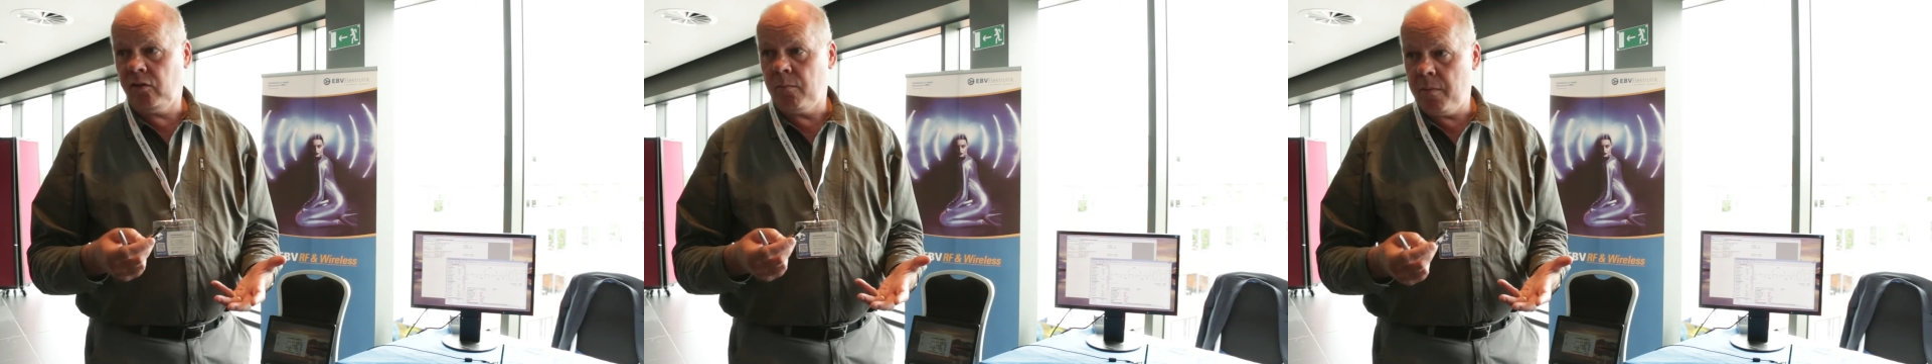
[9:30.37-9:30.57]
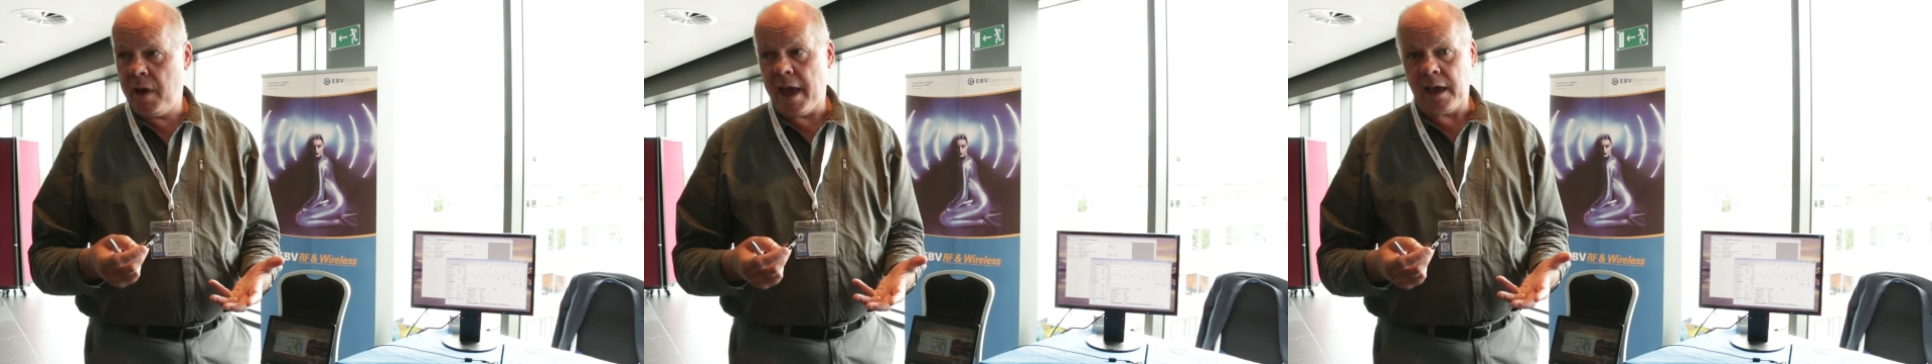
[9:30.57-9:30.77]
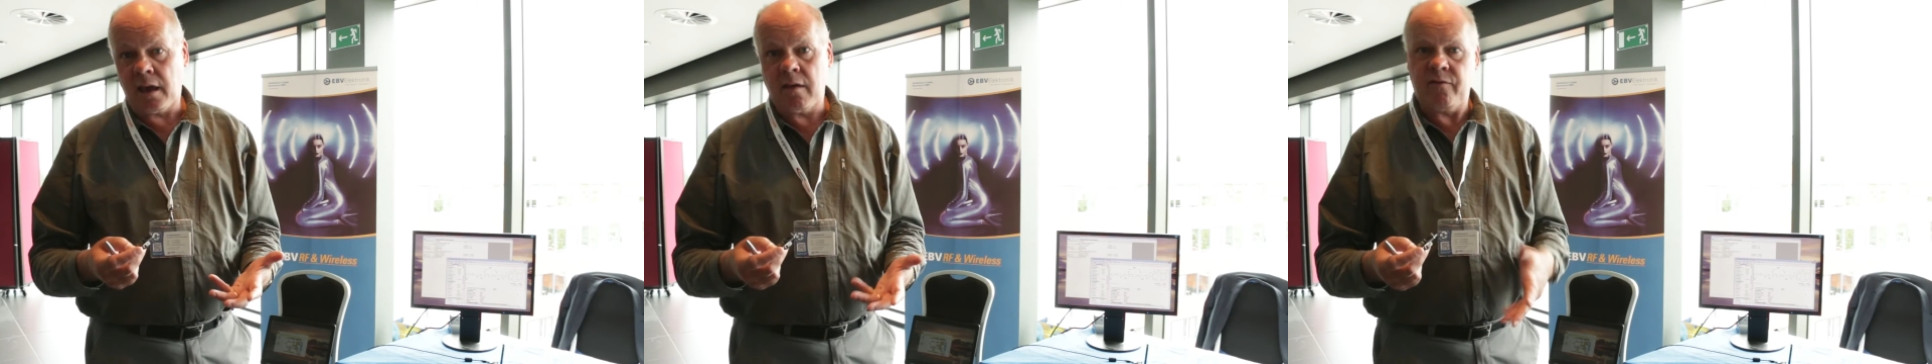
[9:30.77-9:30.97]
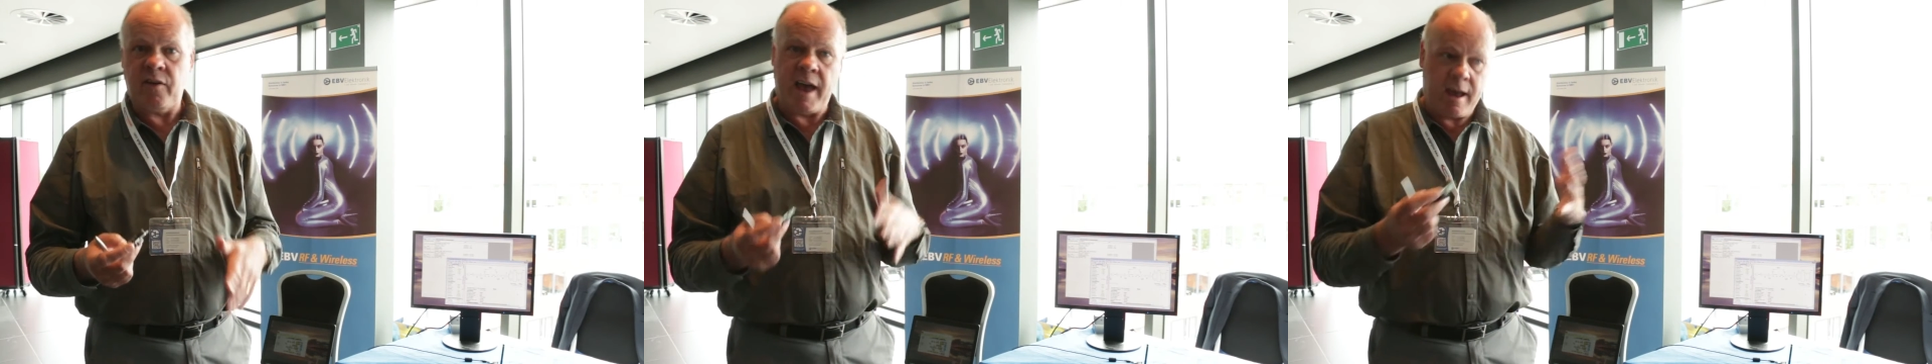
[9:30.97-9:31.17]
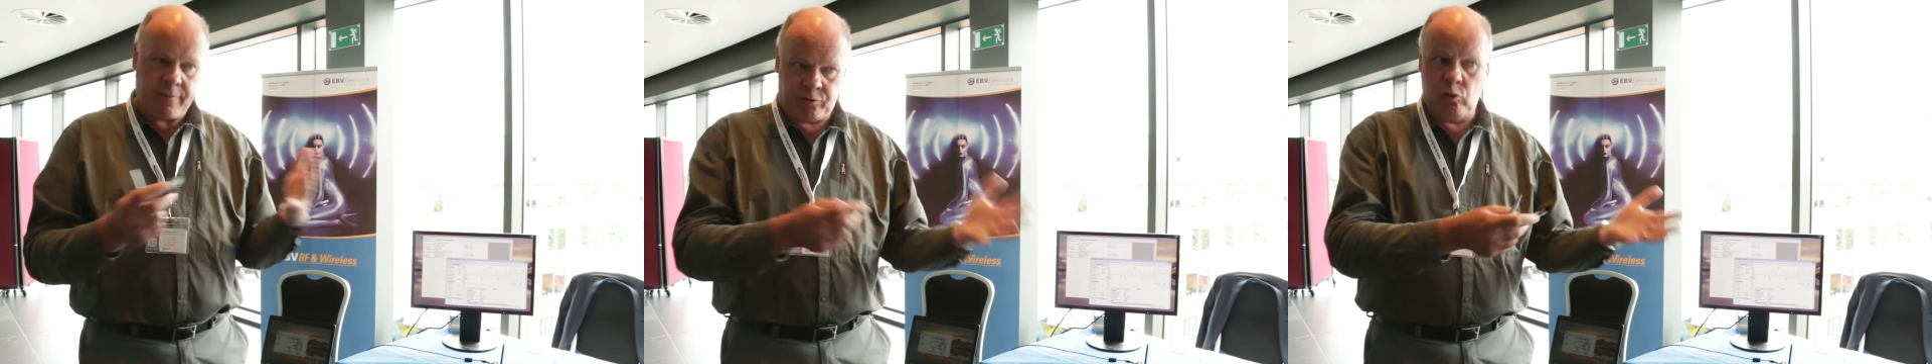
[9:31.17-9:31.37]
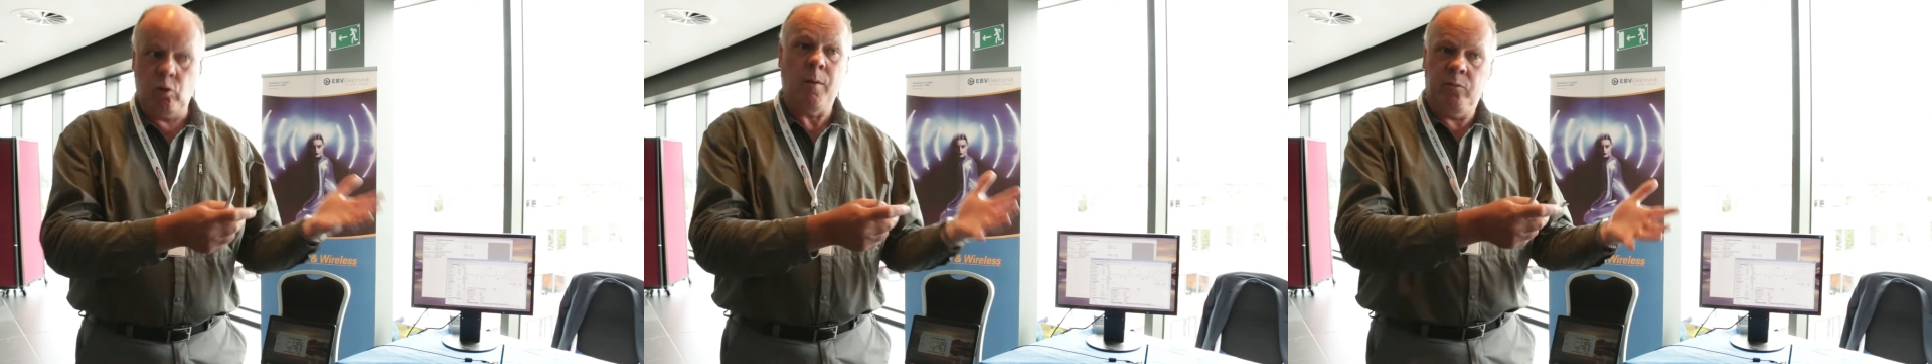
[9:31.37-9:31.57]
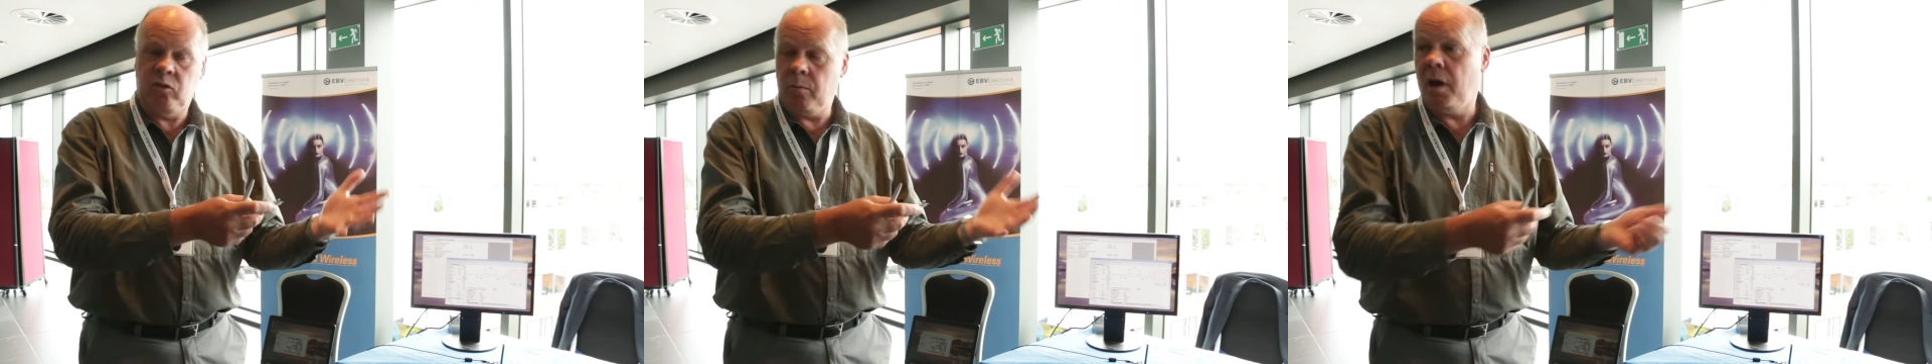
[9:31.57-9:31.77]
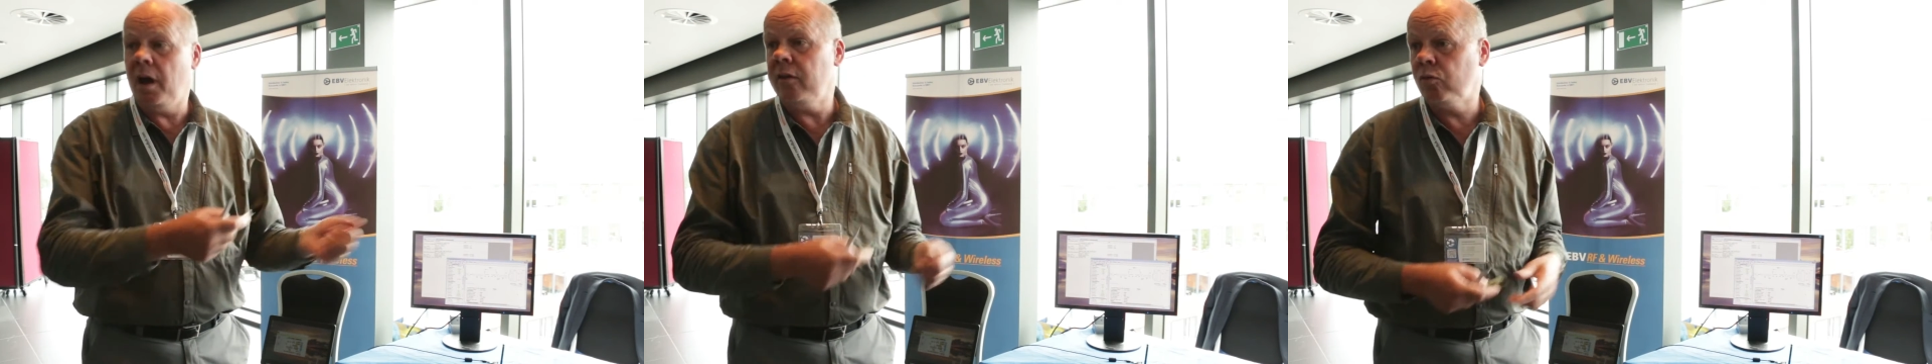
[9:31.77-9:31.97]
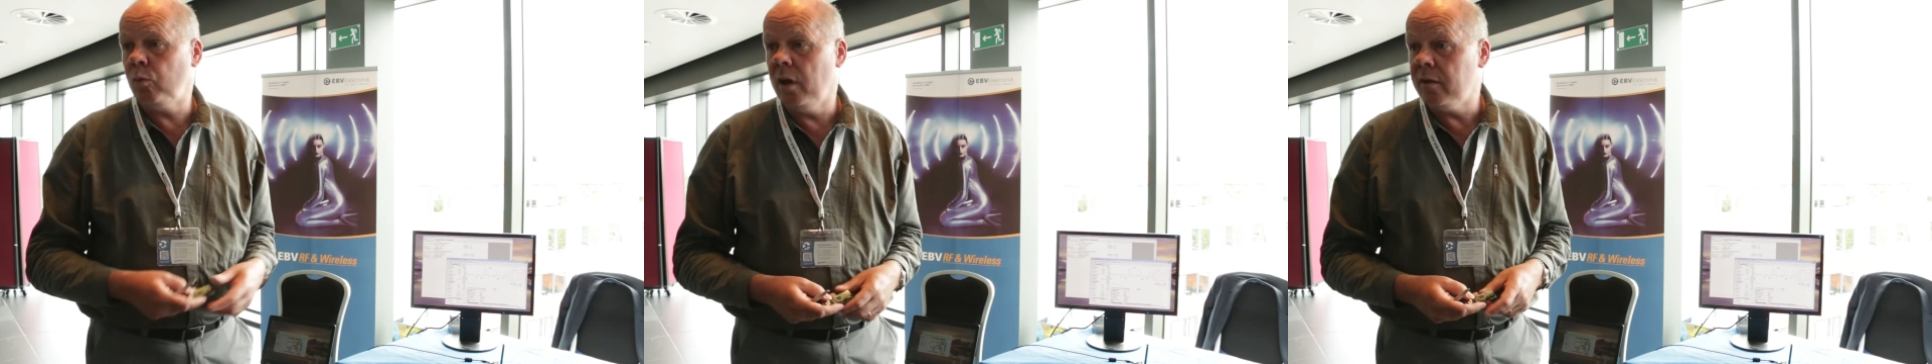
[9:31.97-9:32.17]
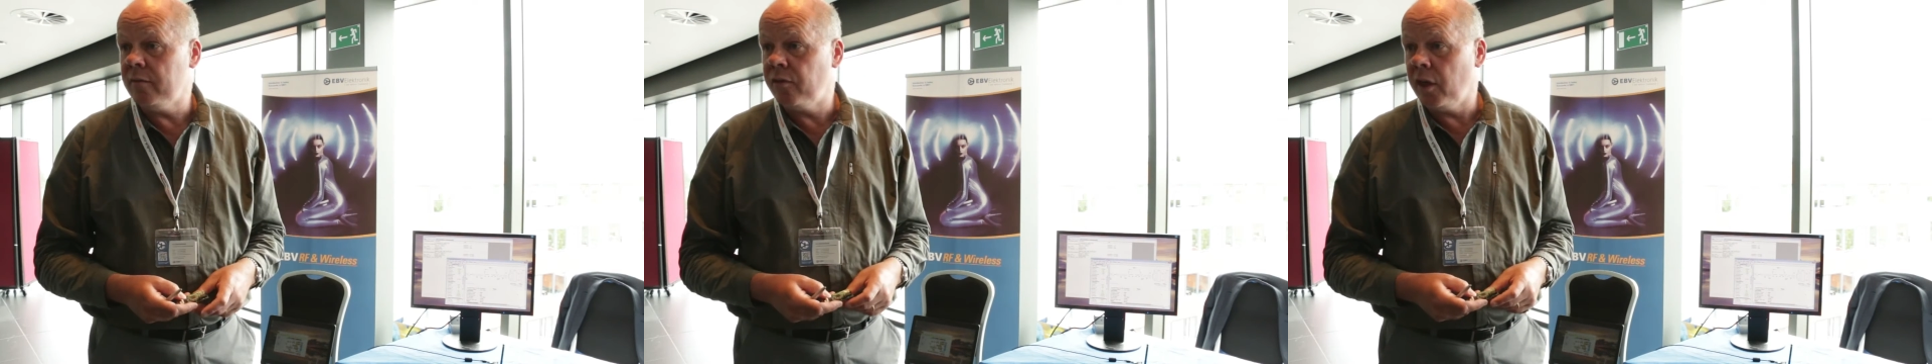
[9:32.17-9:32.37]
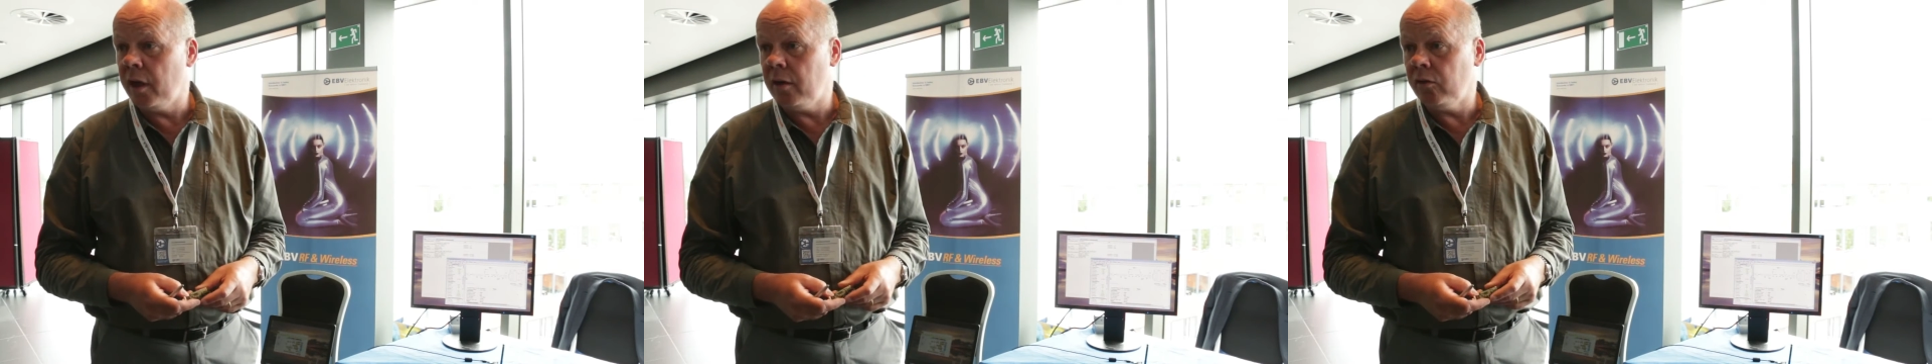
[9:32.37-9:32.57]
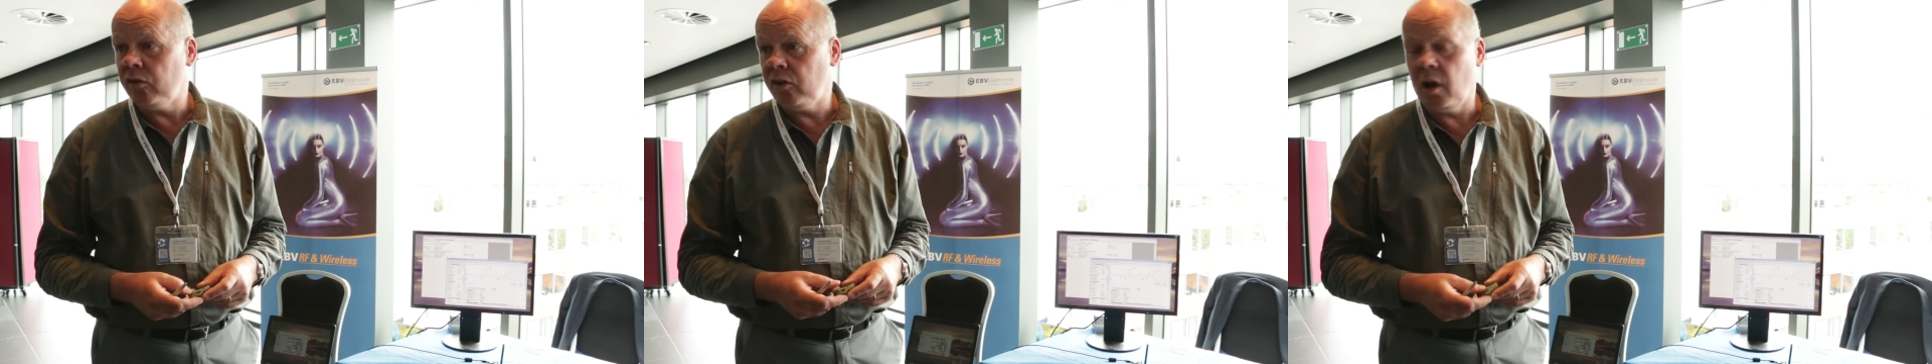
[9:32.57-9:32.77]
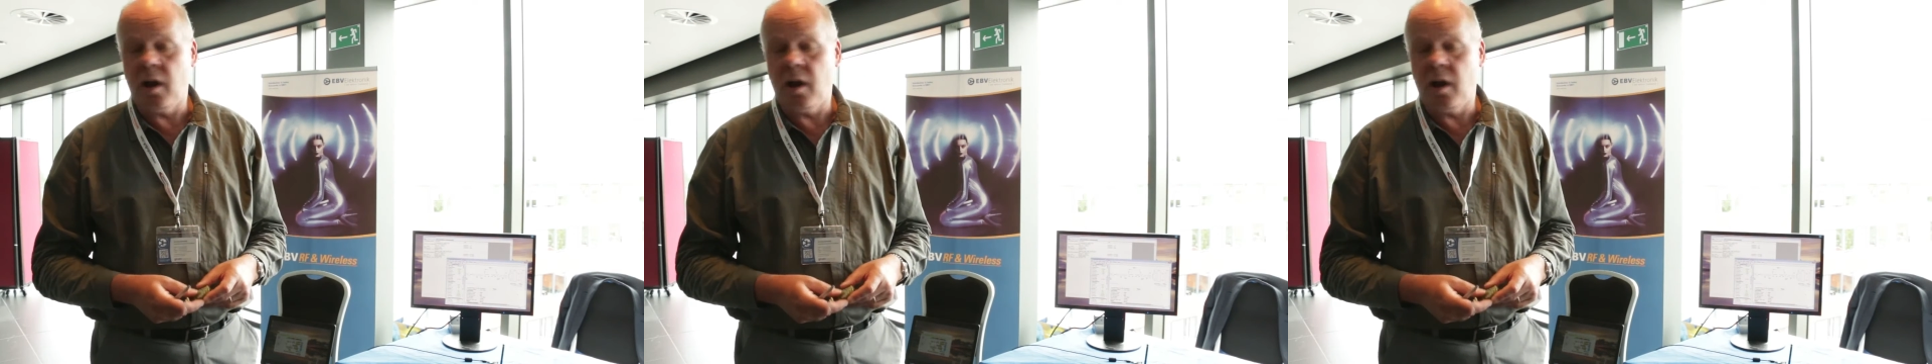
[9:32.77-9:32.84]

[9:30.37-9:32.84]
to make if I have to optimize one of those.